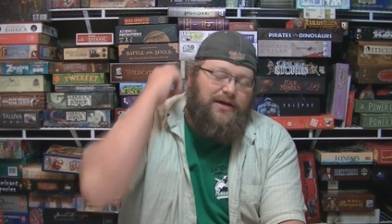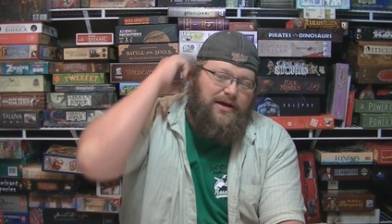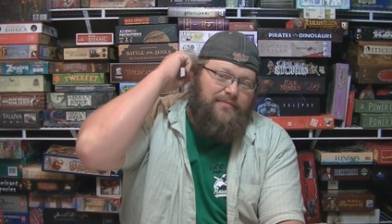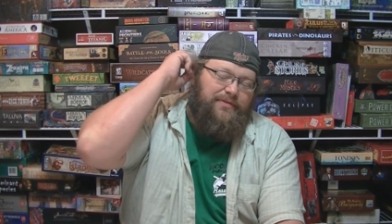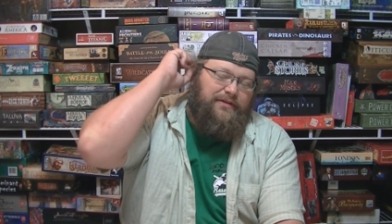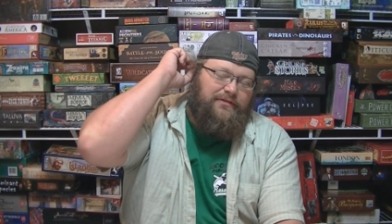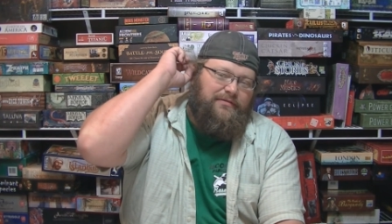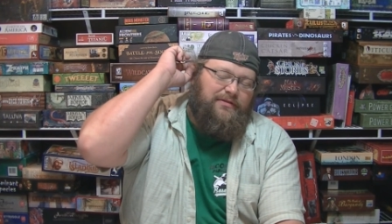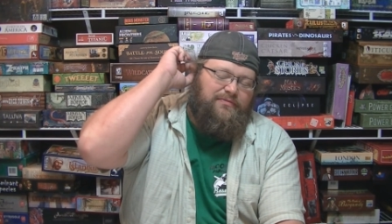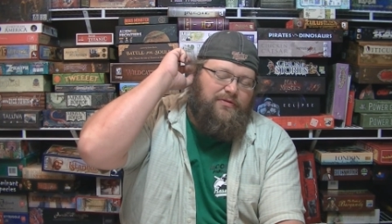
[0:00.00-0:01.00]
Um, it's,
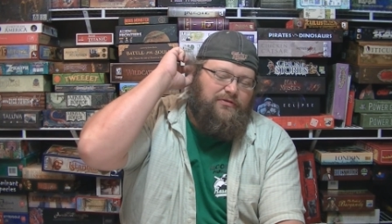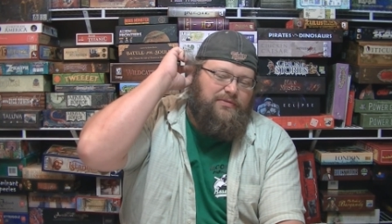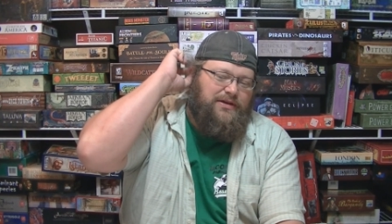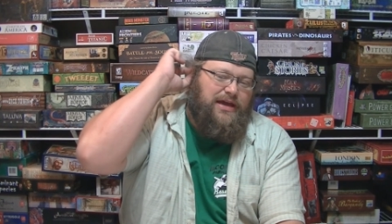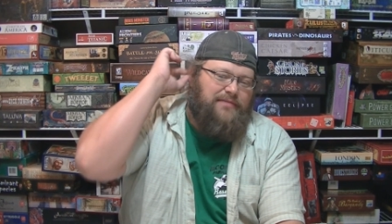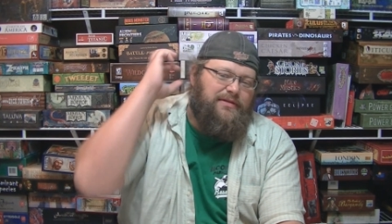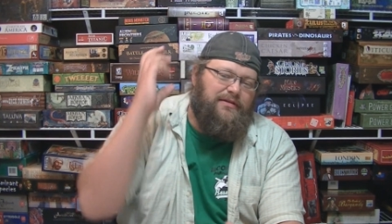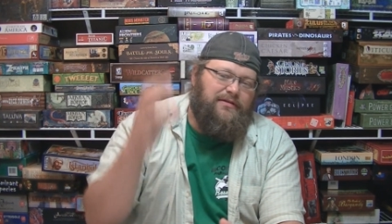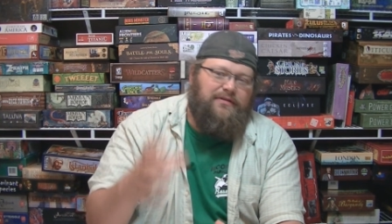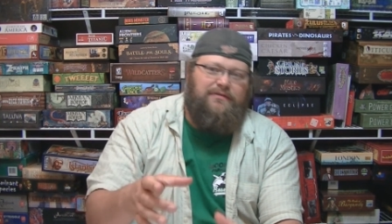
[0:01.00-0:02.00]
it's supposed to be a game that
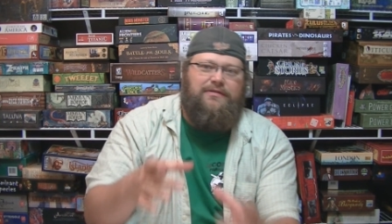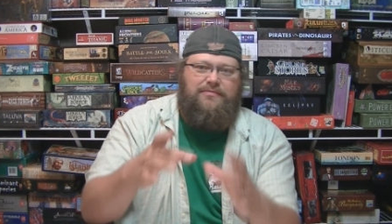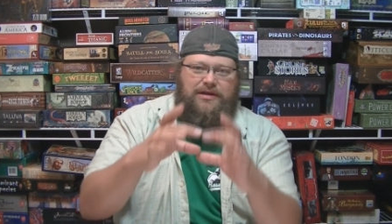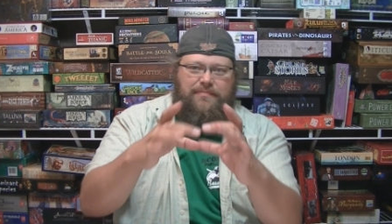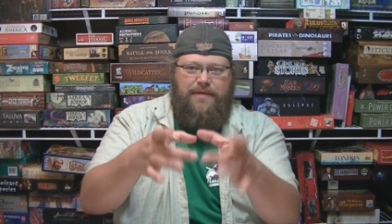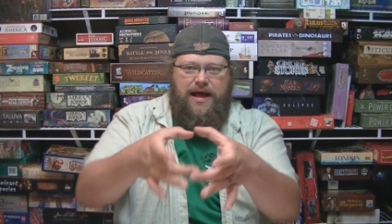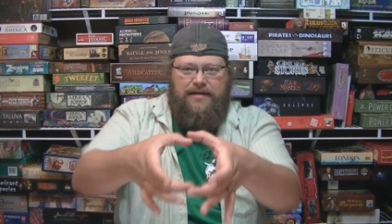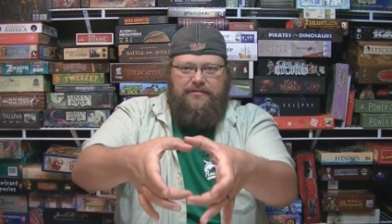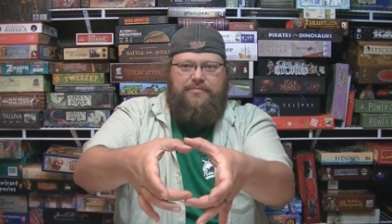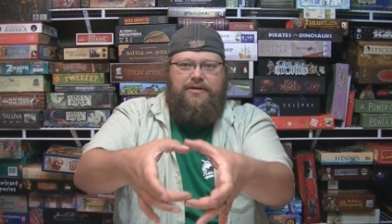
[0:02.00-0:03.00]
is going to be in a
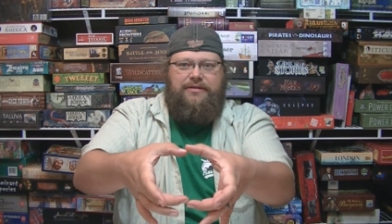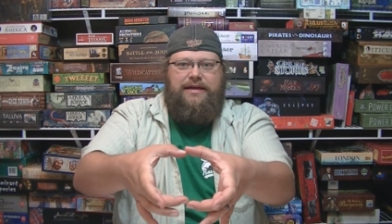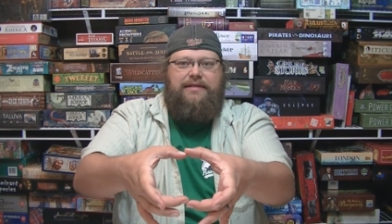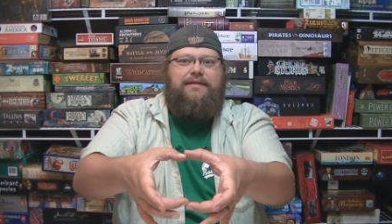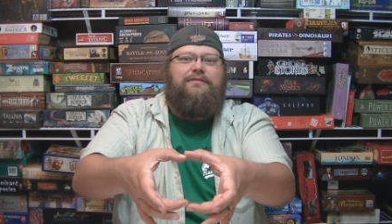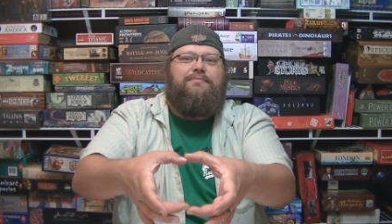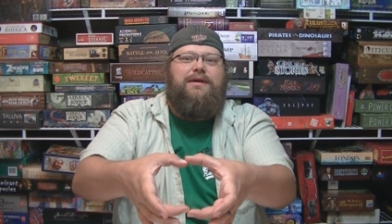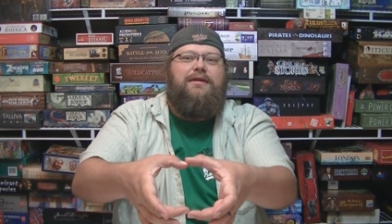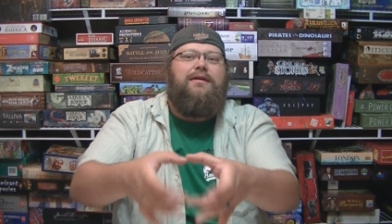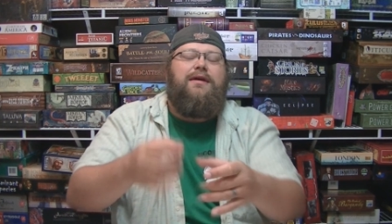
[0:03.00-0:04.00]
box about like this
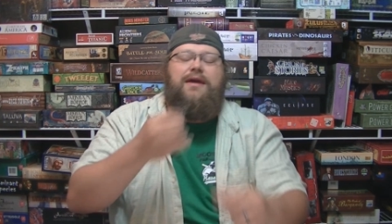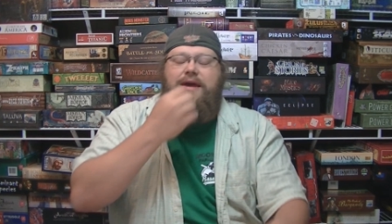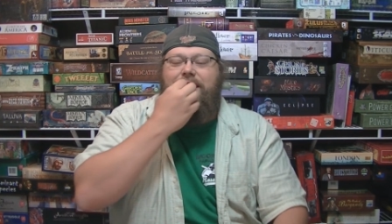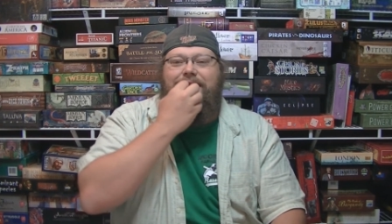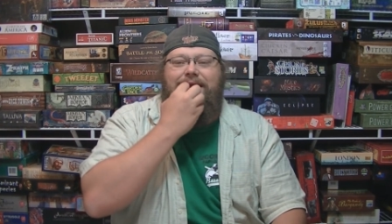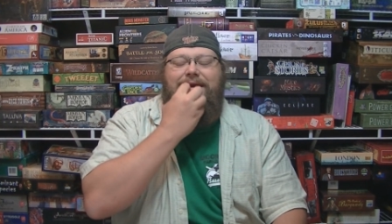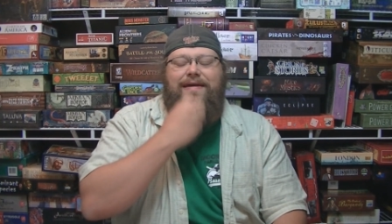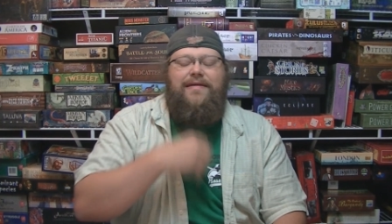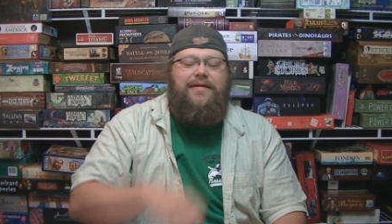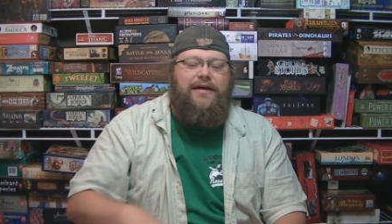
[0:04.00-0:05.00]
big,
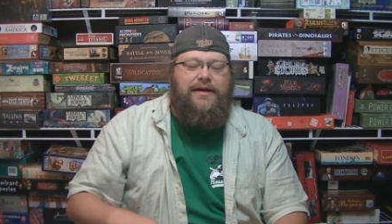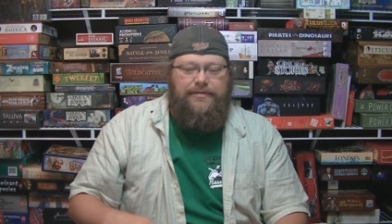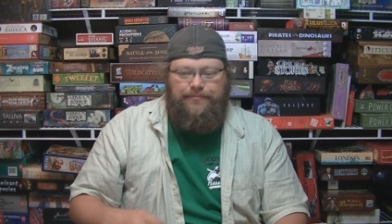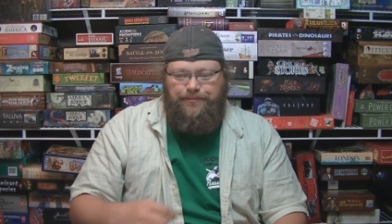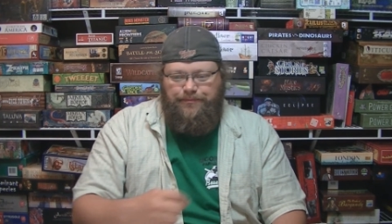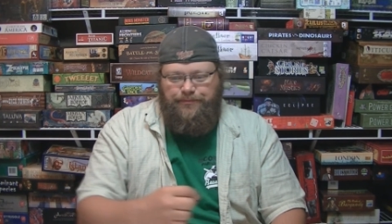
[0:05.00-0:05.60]
and uh,